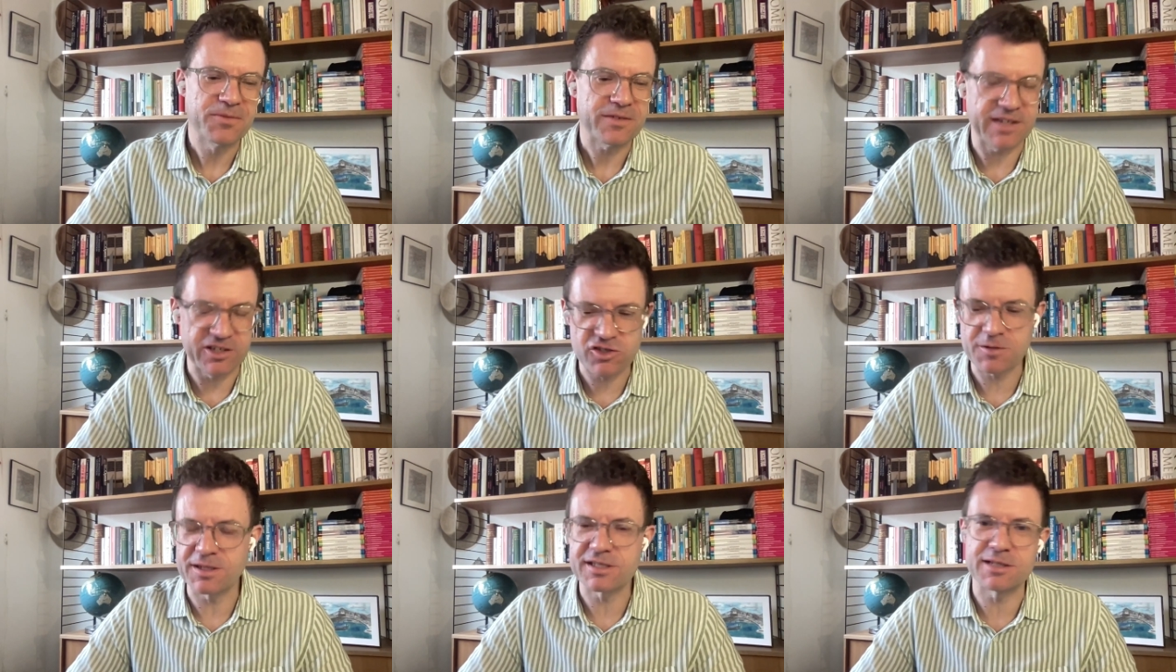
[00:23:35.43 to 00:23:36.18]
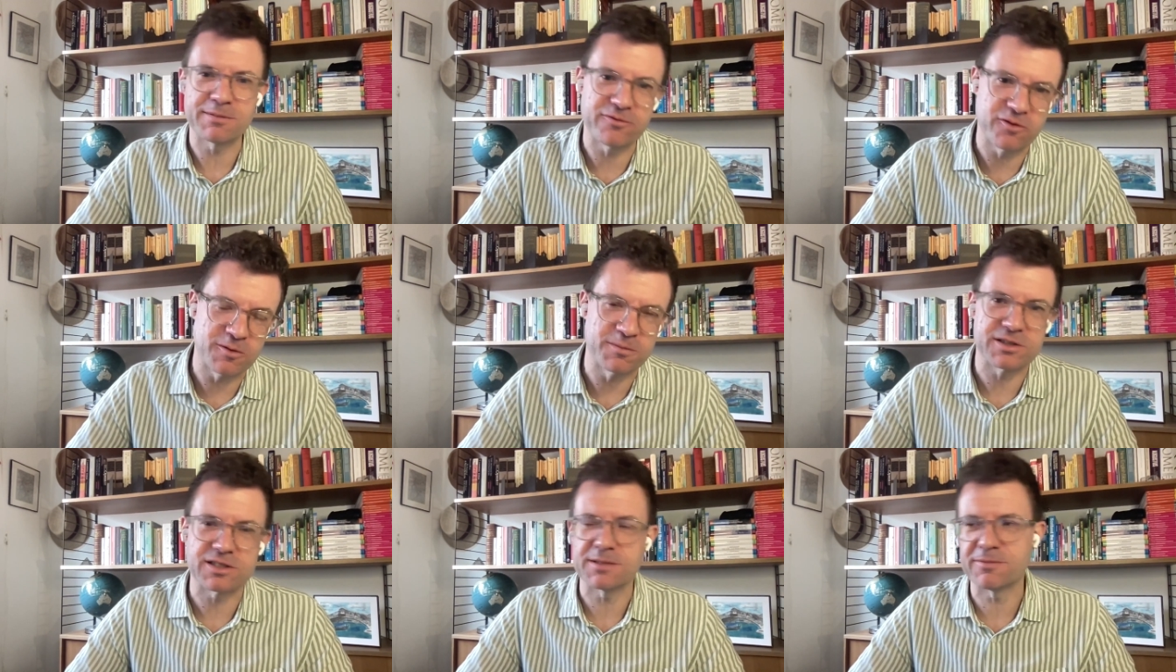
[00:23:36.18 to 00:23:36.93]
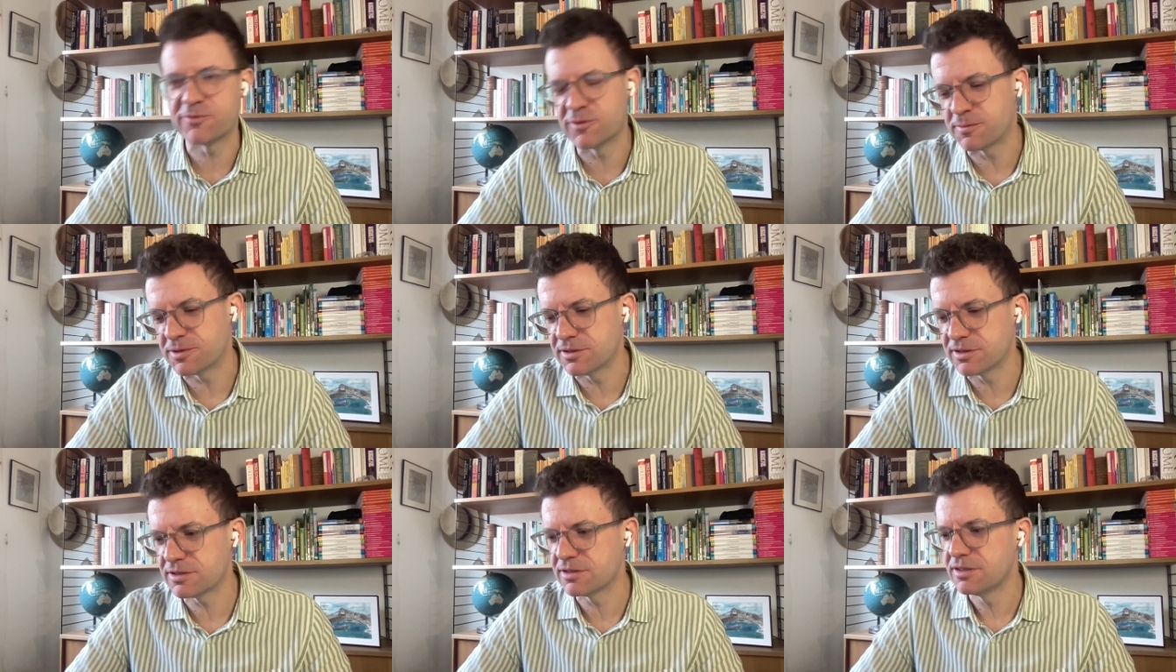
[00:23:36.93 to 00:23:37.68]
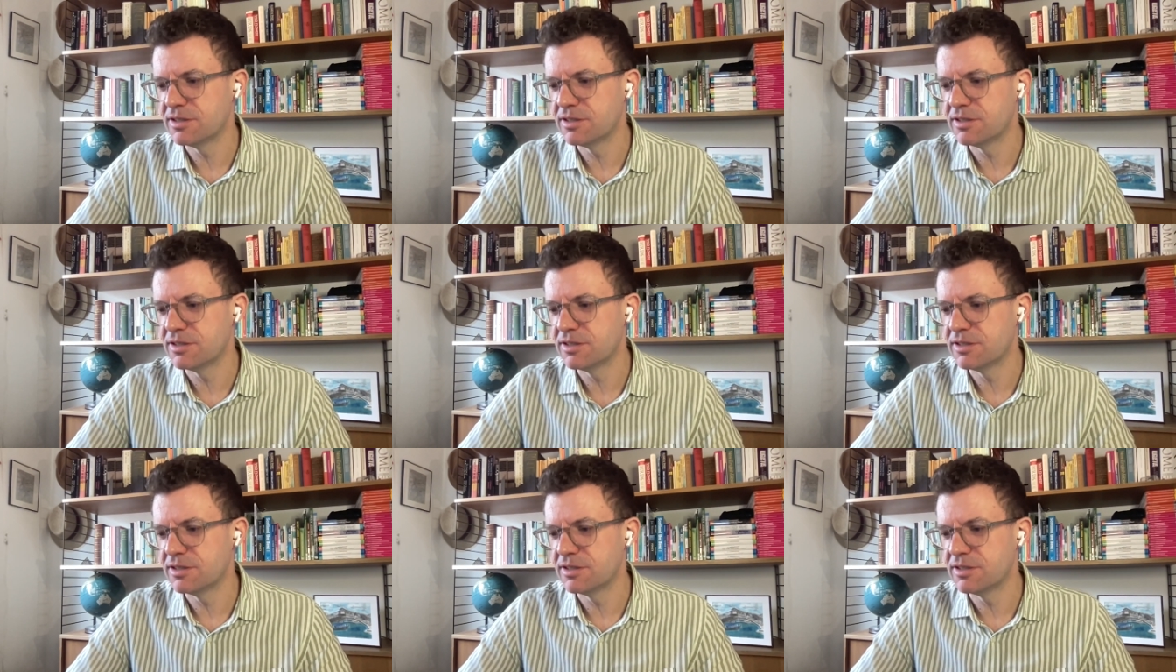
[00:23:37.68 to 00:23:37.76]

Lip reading: the instruments and the performers and the performance,